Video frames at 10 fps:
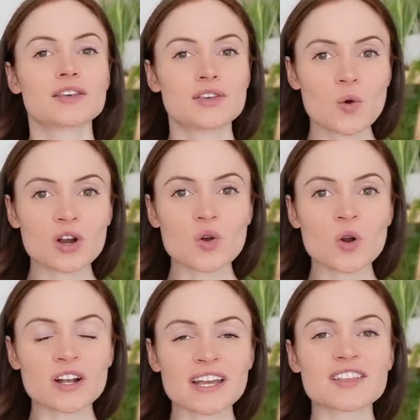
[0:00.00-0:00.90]
your
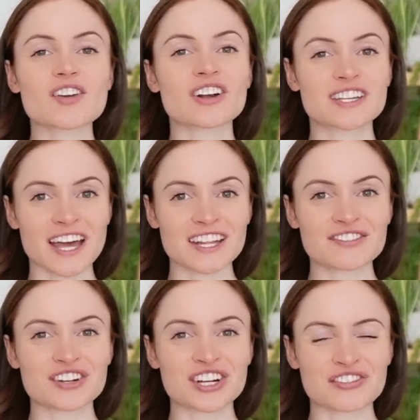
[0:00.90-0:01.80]
organs are
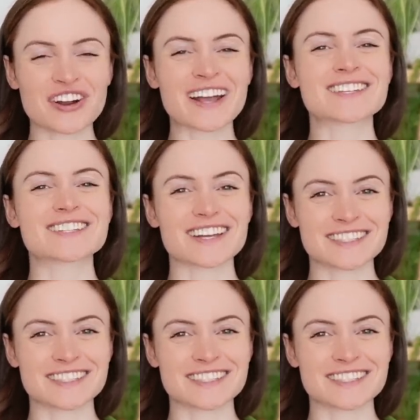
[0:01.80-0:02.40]
getting rearranged